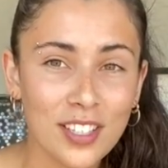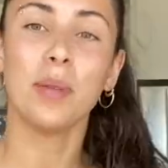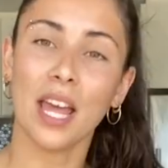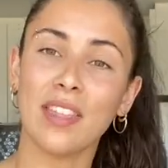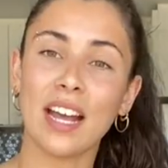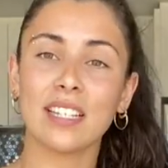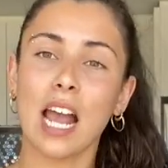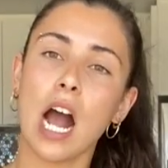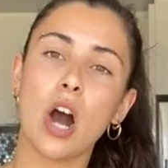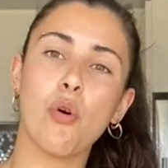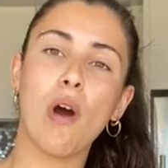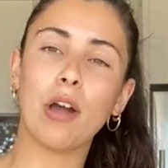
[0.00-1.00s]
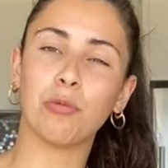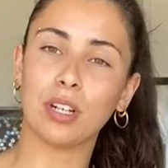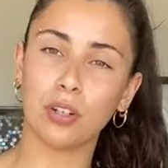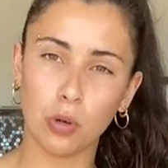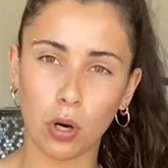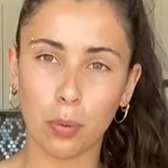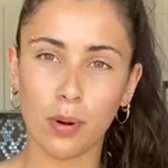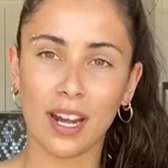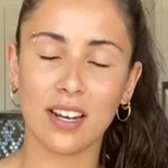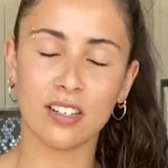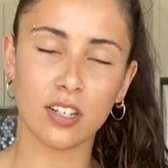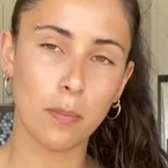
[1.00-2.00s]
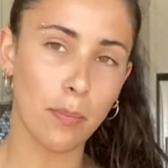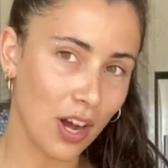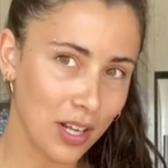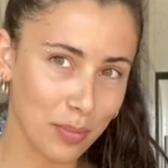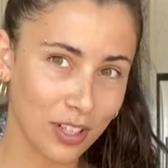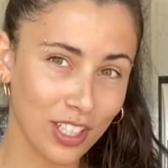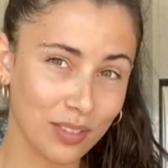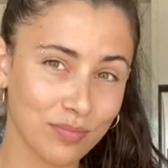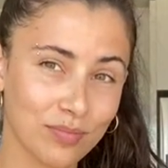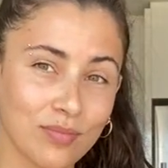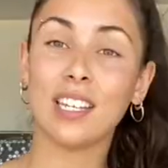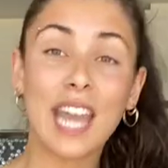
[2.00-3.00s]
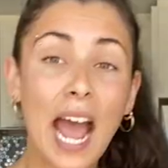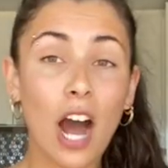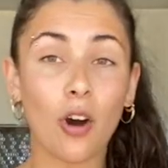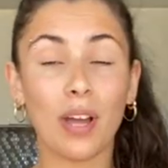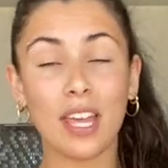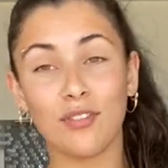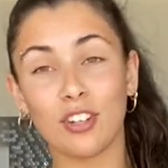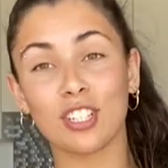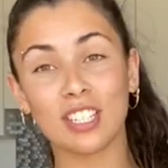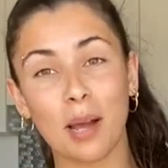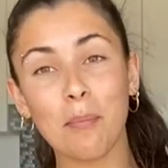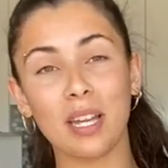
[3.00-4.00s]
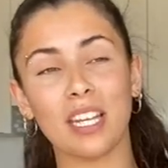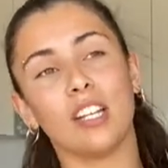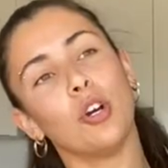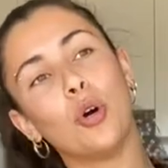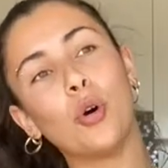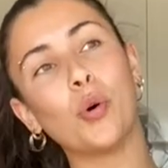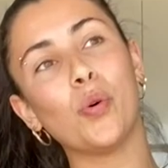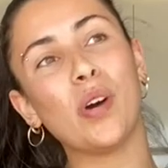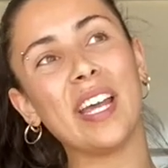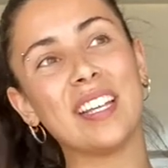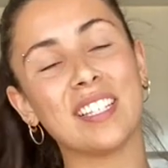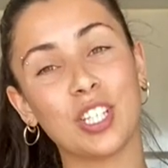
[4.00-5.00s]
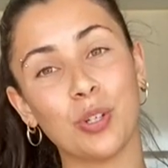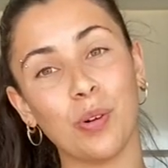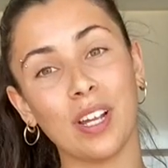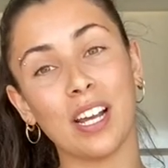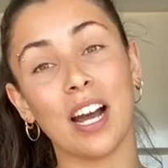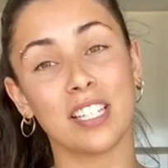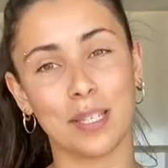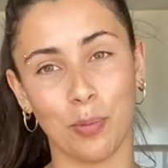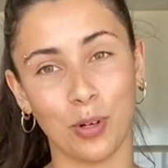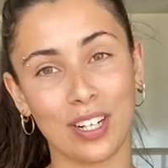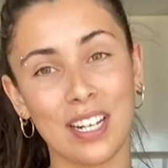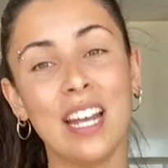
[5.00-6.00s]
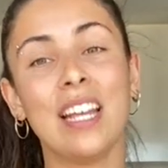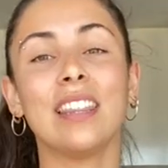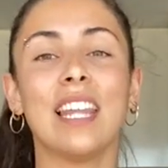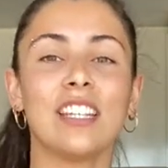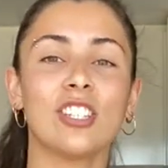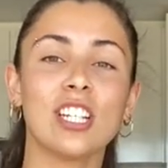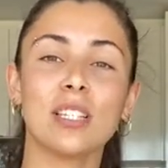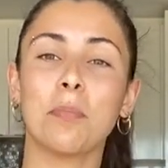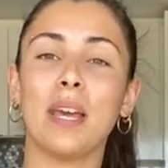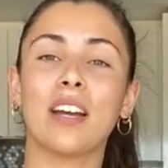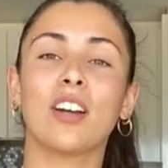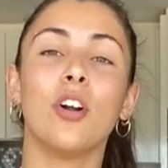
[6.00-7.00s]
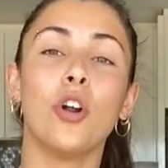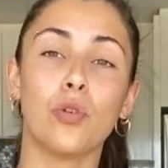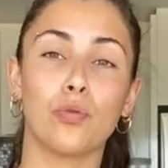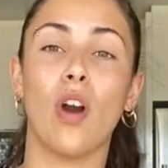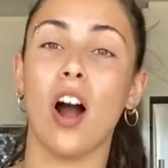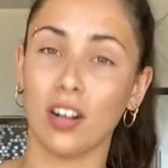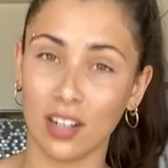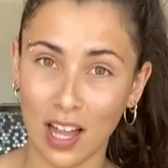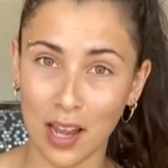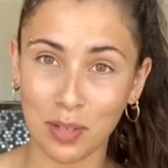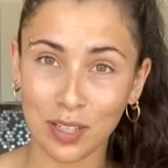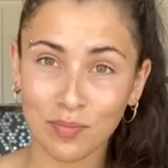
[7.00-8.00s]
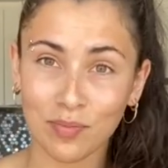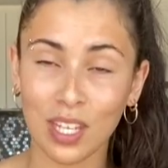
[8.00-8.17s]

Yeah, that's how I would incorporate it into bodybuilding. Now, if you're somebody who is doing a sport, let's just pick rock climbing.